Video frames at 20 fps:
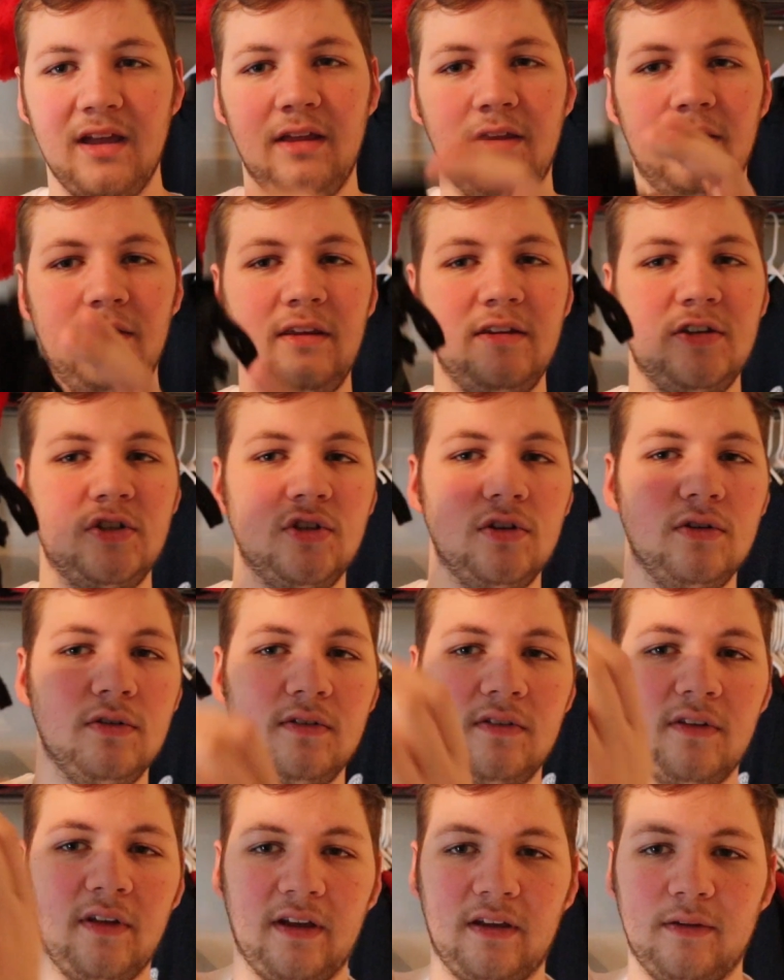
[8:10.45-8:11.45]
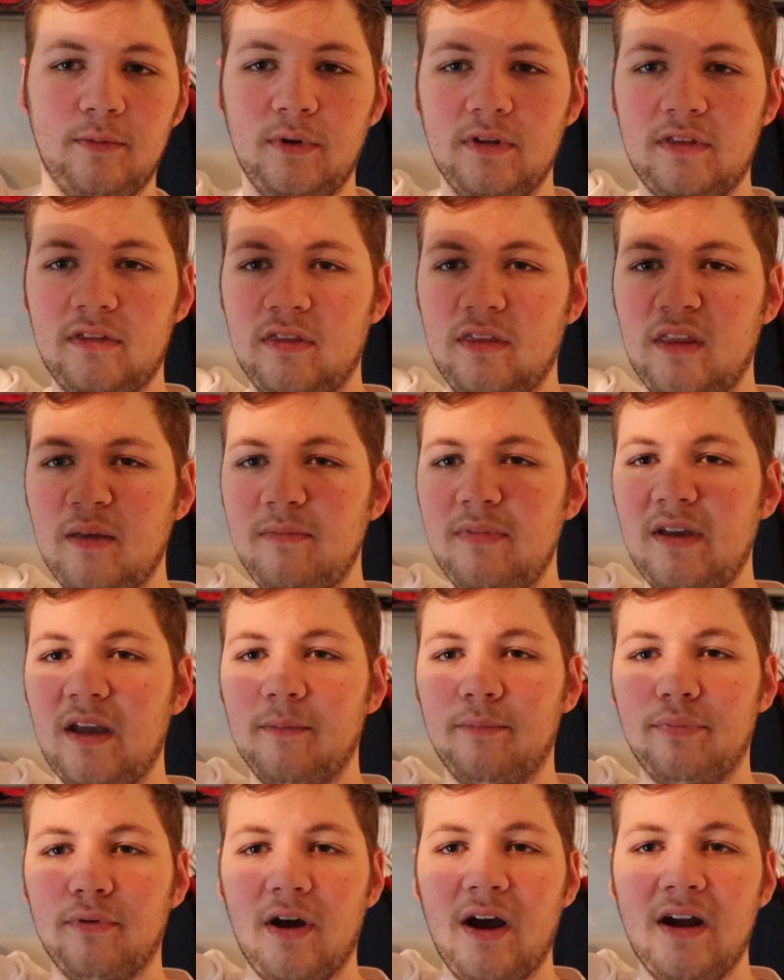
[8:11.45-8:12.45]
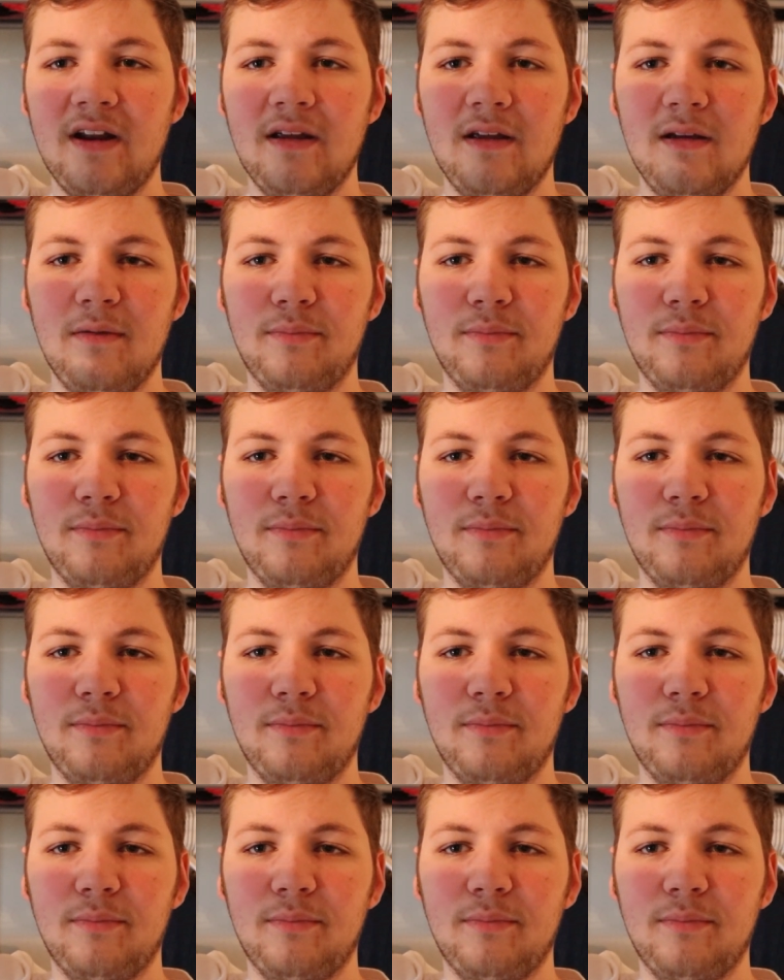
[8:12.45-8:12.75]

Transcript: And these shoes, like with them being prime